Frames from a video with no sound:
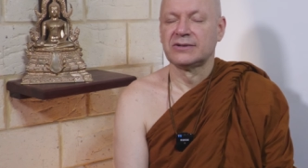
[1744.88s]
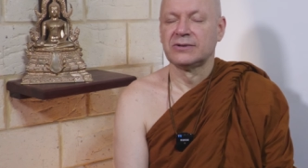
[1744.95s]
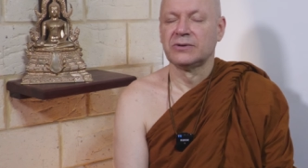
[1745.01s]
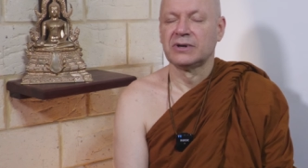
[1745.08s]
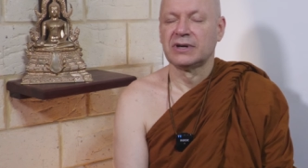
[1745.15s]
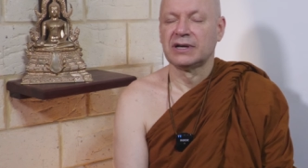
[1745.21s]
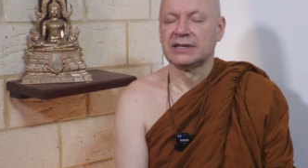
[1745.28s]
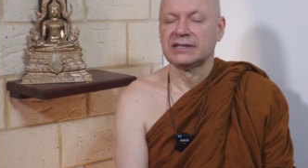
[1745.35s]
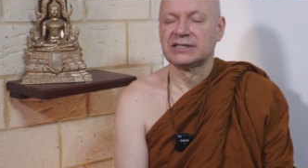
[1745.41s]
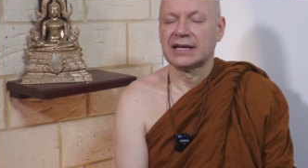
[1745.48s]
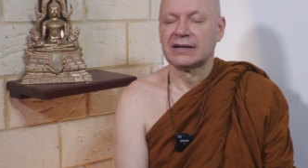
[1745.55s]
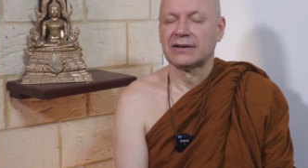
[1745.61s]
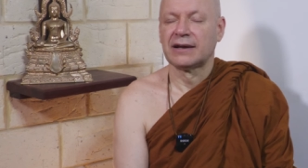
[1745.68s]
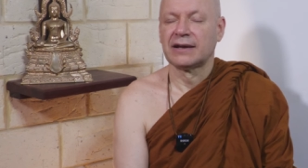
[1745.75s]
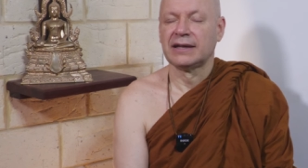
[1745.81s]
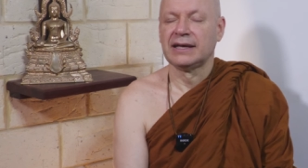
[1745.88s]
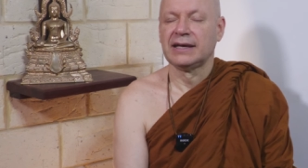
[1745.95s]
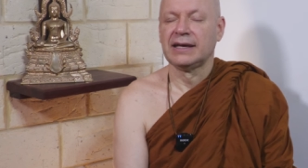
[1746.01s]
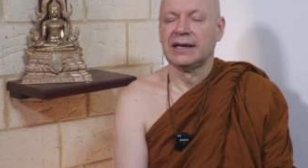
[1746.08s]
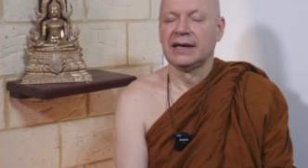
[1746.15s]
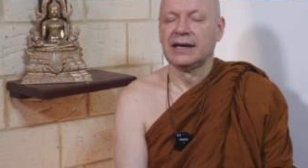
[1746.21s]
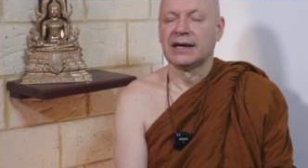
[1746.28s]
to
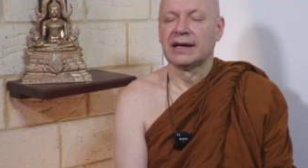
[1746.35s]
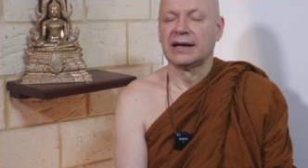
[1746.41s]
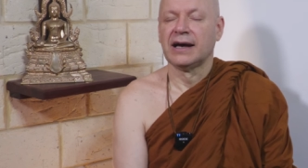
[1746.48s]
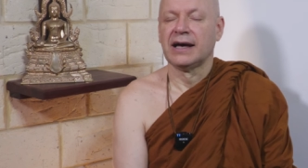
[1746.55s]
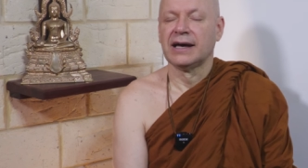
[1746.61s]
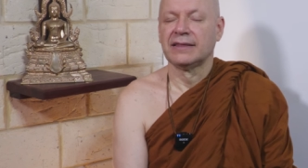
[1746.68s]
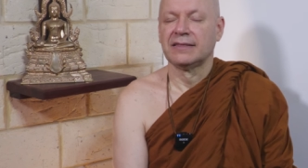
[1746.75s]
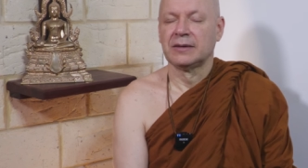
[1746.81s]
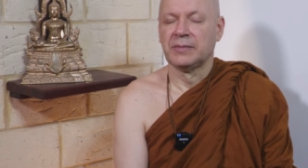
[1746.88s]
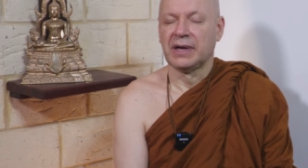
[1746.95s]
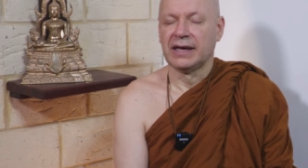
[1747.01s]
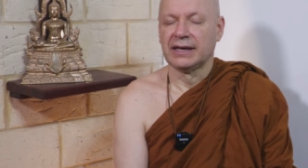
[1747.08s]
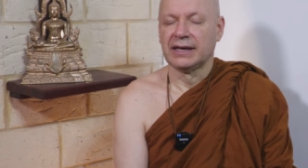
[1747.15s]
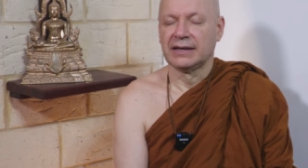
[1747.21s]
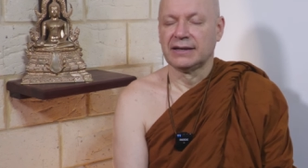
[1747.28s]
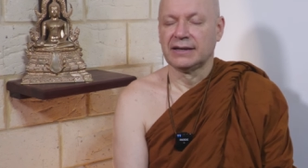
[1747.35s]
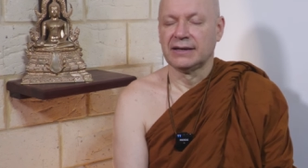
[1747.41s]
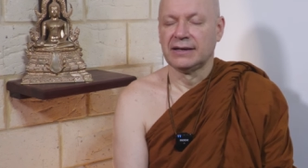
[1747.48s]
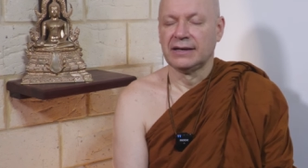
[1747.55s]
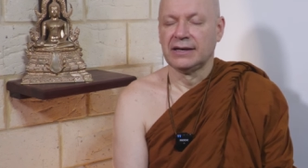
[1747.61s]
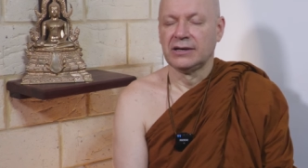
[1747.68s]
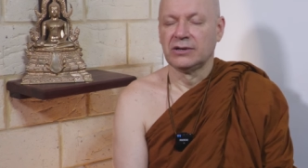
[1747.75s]
gently guide the mind uh,
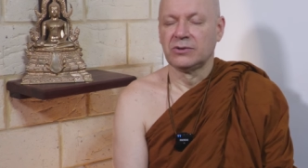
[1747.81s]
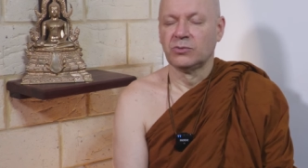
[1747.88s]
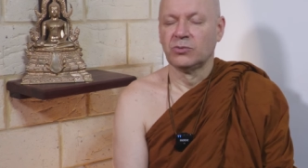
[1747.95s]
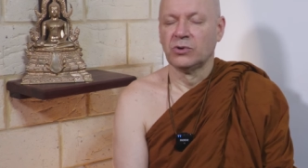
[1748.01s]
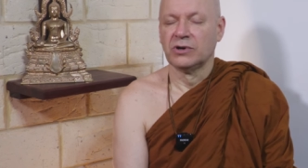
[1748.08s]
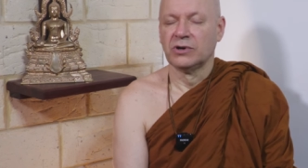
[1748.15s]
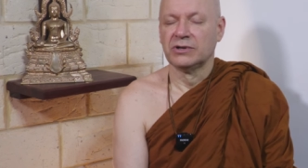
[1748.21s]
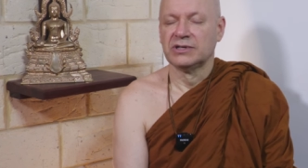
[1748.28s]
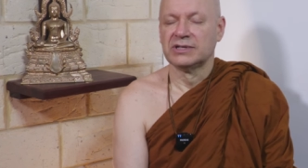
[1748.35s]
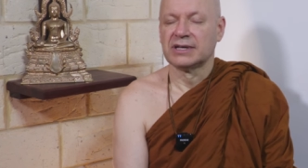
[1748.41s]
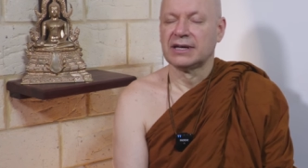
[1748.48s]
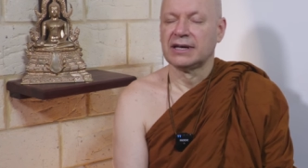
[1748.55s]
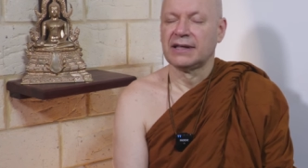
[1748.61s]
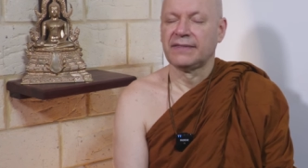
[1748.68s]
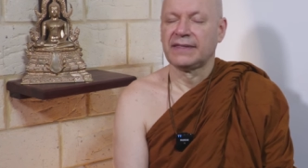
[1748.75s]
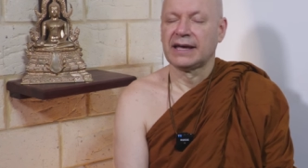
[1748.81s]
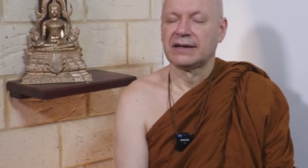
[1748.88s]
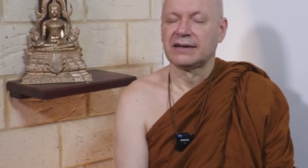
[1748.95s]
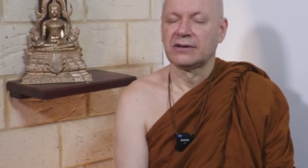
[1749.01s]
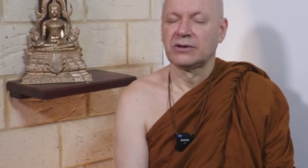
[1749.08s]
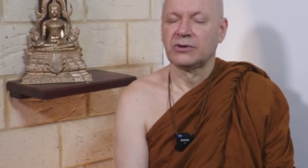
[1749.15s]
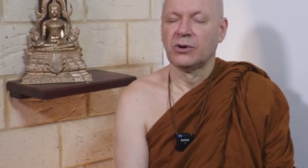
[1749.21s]
towards uh,
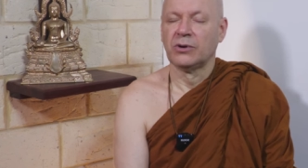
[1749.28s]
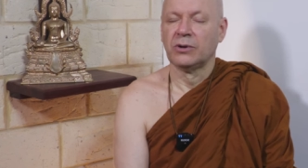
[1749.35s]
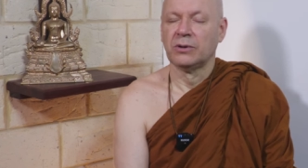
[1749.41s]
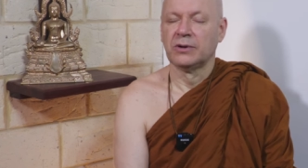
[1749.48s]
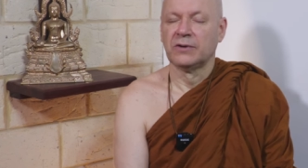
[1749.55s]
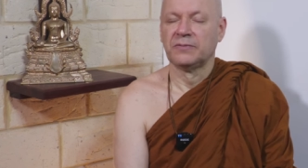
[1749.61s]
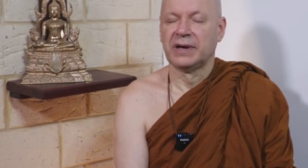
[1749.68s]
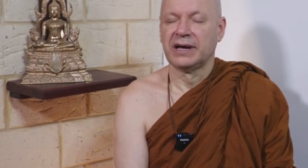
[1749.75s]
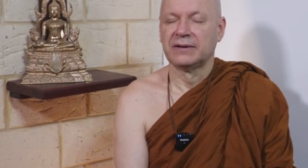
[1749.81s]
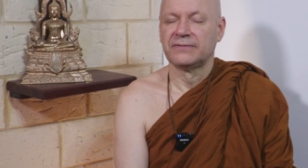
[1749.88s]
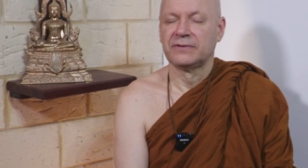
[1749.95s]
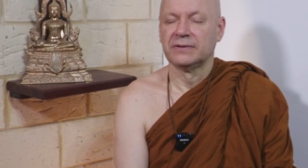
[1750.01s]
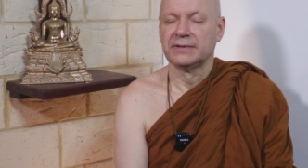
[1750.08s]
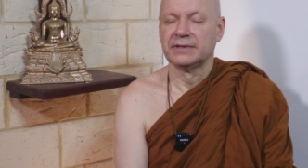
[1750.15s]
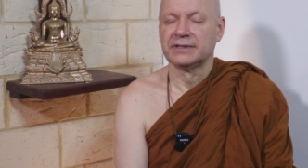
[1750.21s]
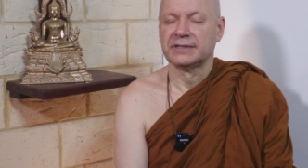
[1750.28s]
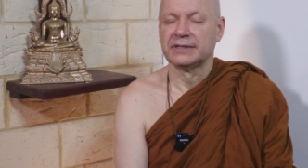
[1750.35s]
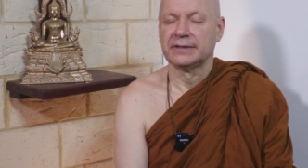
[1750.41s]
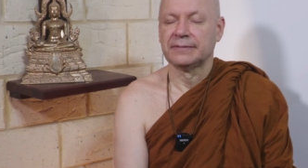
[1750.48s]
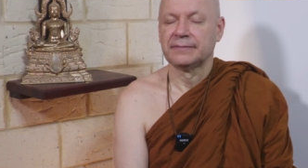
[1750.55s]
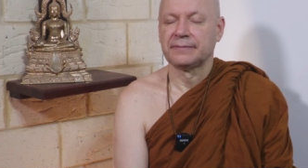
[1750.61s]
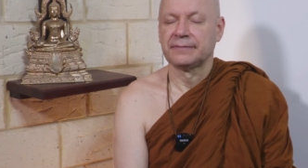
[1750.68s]
that goal of mindfulness. Uh.